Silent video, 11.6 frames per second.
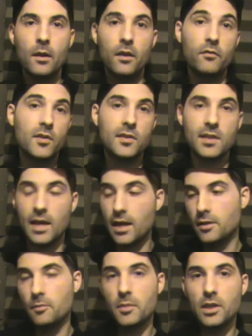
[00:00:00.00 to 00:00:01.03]
If it's
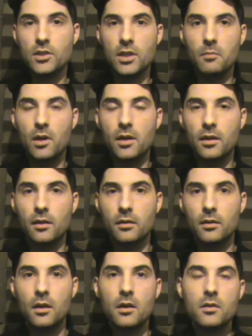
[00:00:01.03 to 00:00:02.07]
sad, it'd be a G minor.
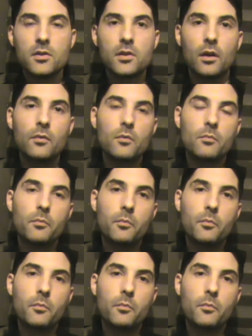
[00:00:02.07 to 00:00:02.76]
So